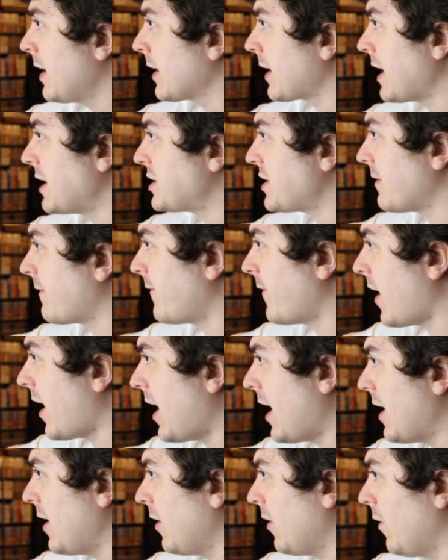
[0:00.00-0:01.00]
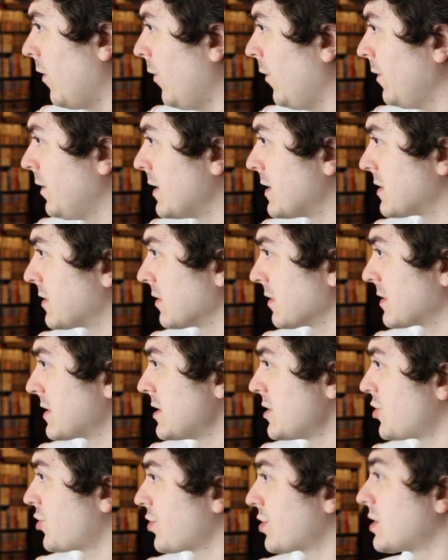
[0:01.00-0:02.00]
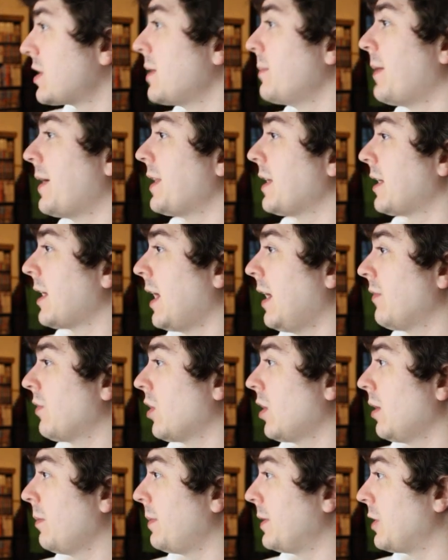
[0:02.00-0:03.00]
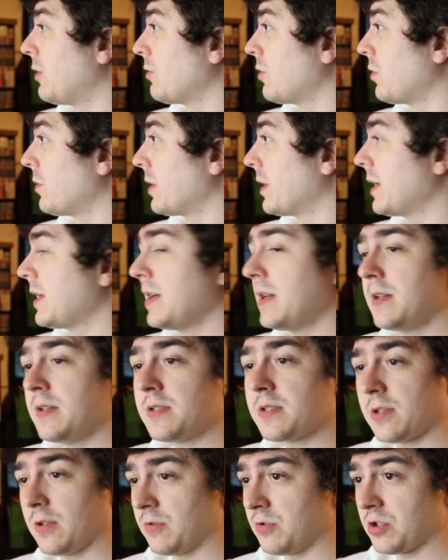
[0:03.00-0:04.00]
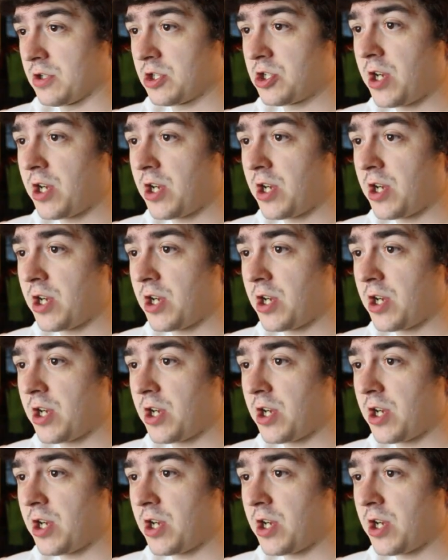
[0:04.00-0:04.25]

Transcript: KG File. This looks interesting by the cover, but don't know what it is, so just